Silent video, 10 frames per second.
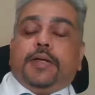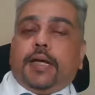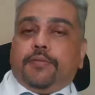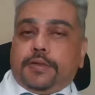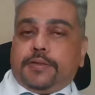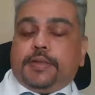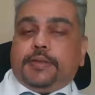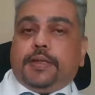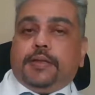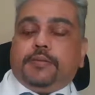But having
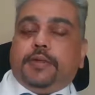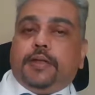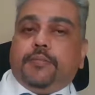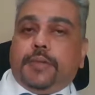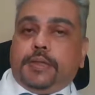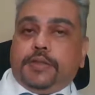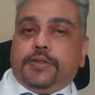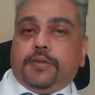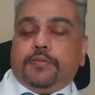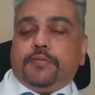said that, there are many
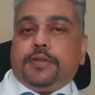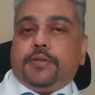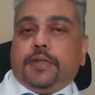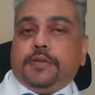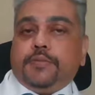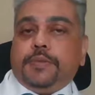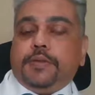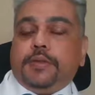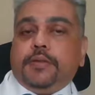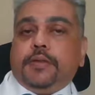germs which are
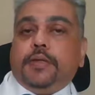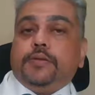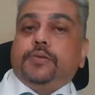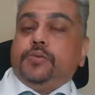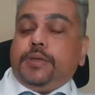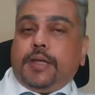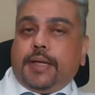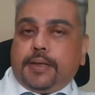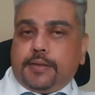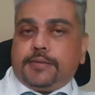transmitted through
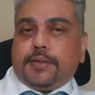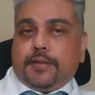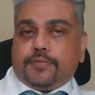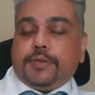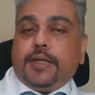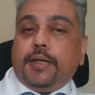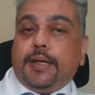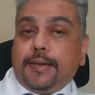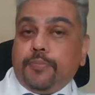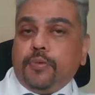the air itself. So they are
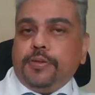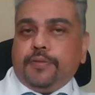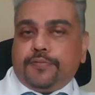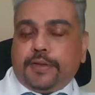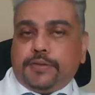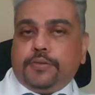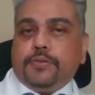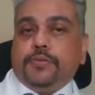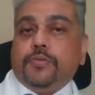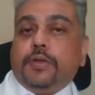airborne
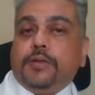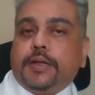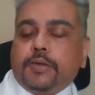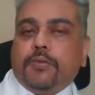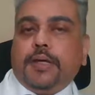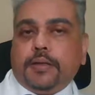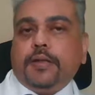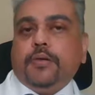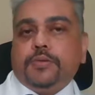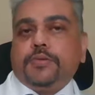infections. You do not
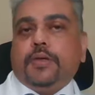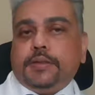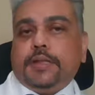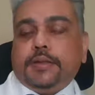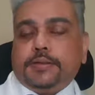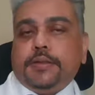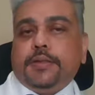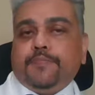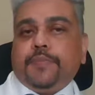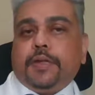require close contact
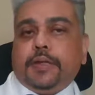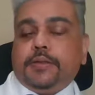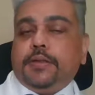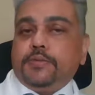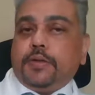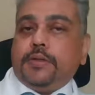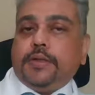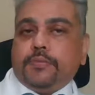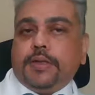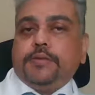and does not
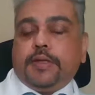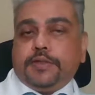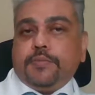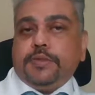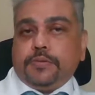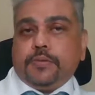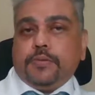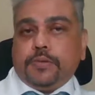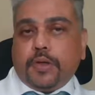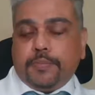require transmission
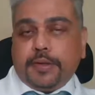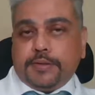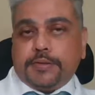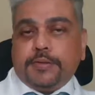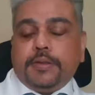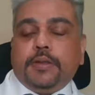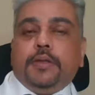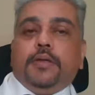through droplets.